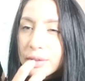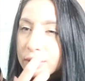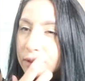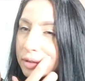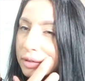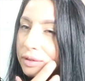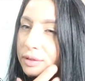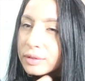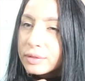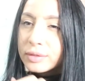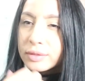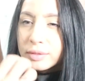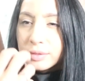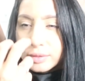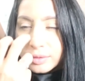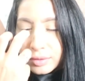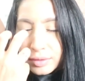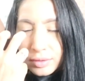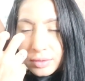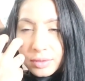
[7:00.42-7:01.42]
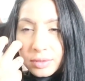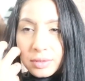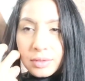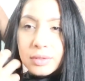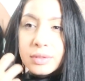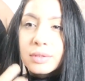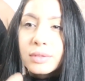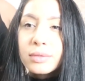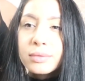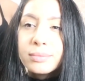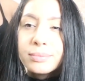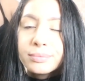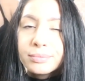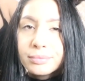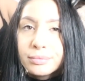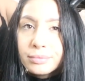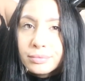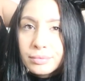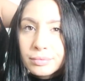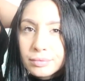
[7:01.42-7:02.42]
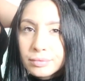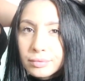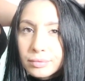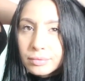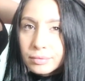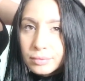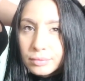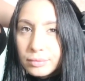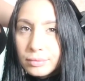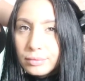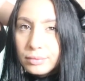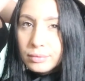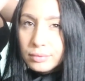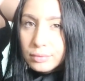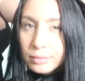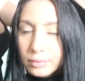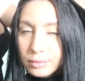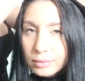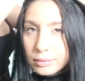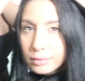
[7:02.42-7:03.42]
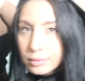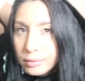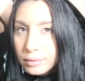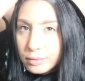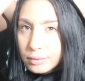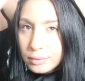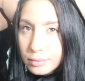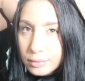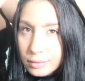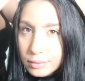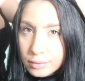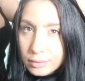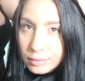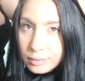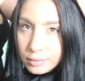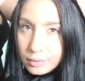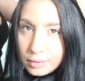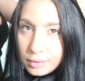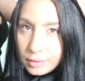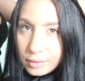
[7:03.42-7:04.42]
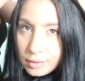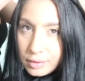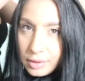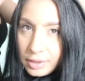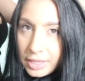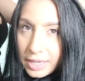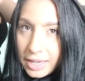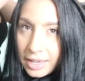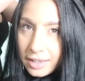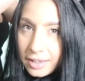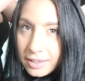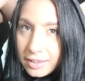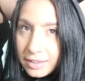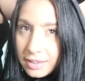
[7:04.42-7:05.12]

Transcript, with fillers: like that type of makeup, like special effect makeup, is so more limitless, right? Yeah.